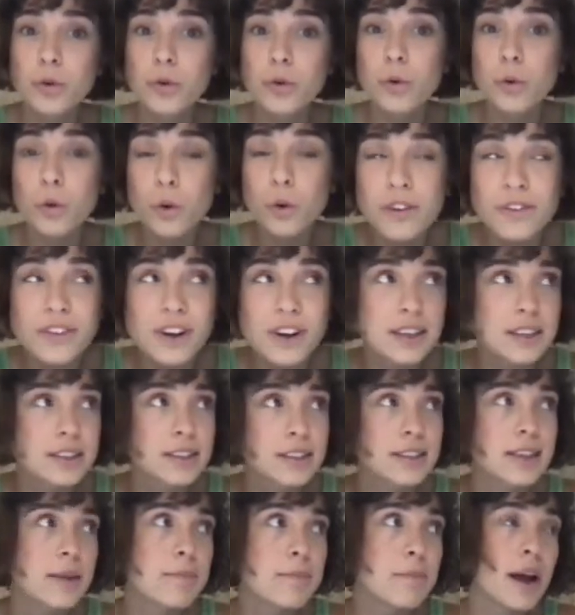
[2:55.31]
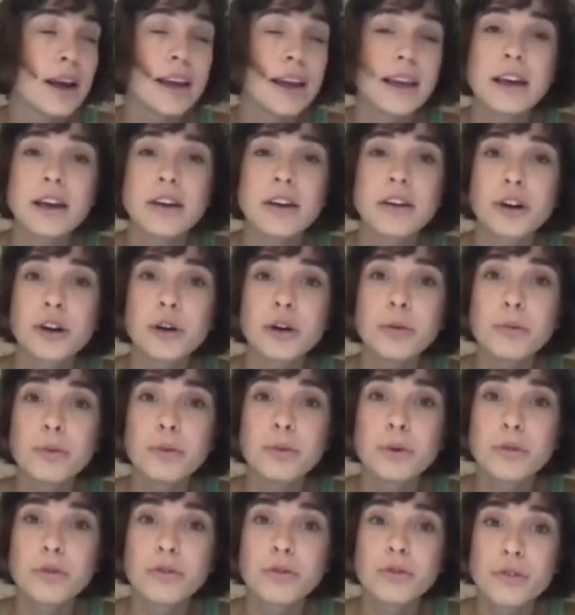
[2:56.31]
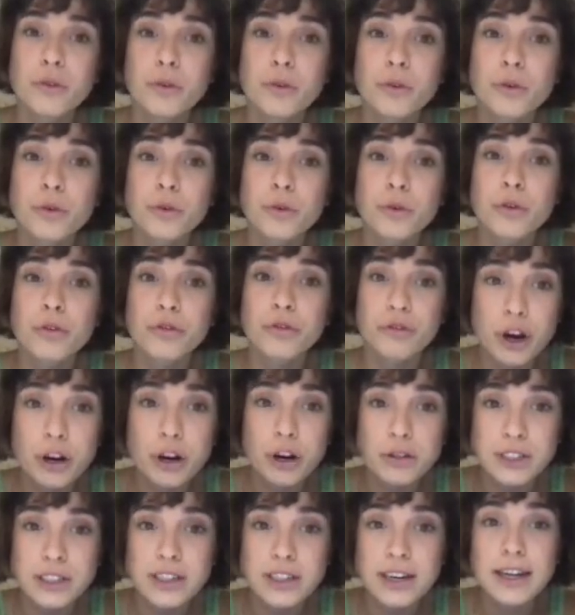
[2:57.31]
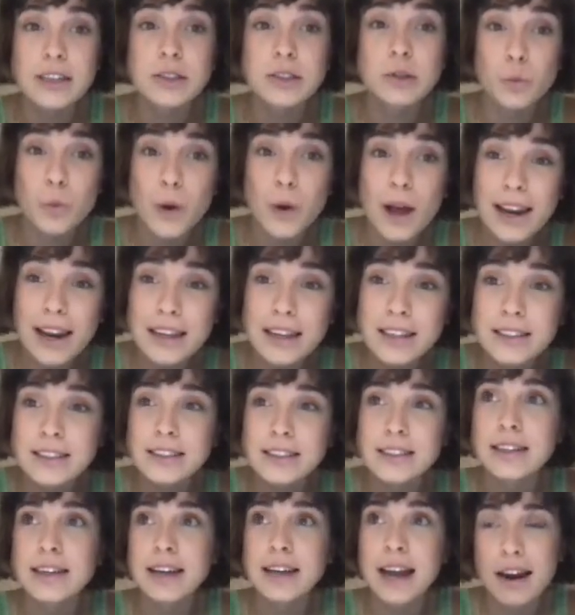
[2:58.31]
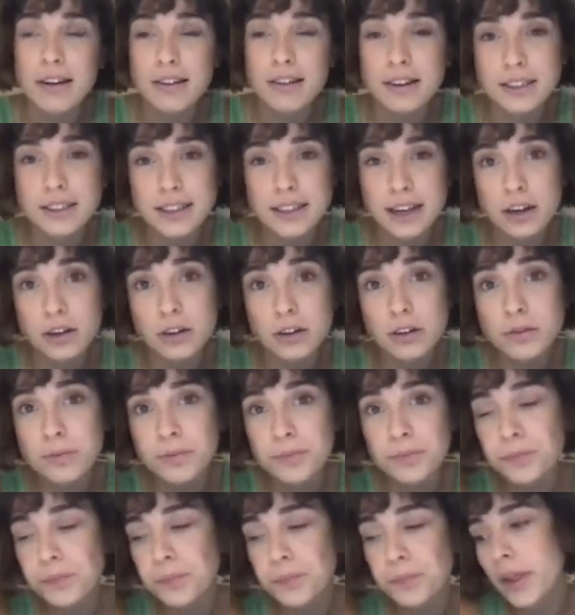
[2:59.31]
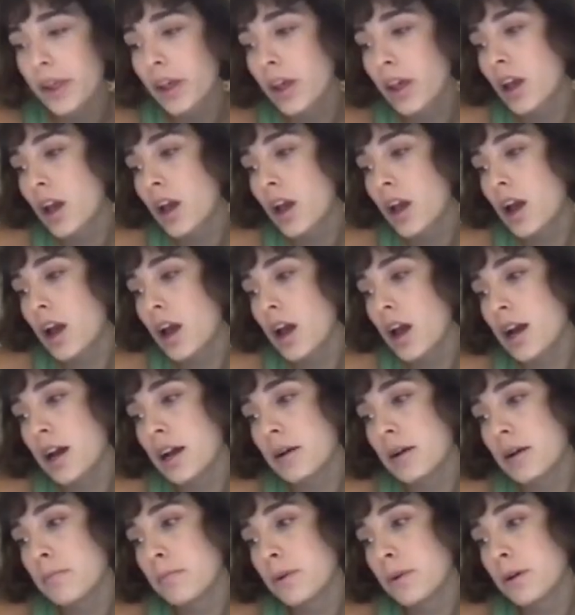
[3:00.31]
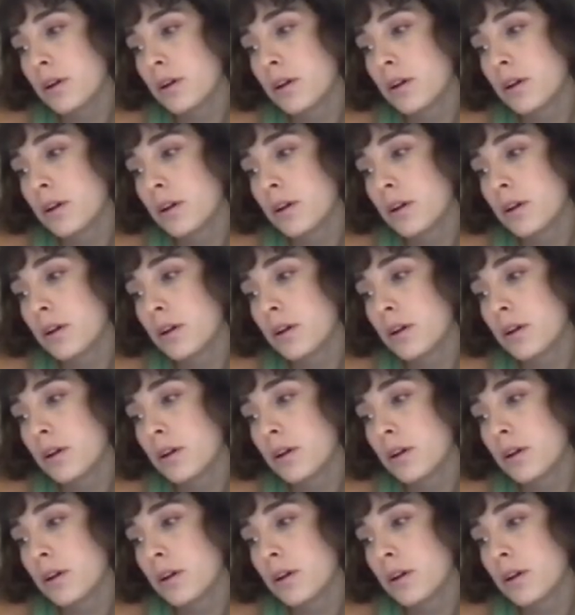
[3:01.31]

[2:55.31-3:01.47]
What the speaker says: all of us in my year group for Frozen as well as Carousel. Um,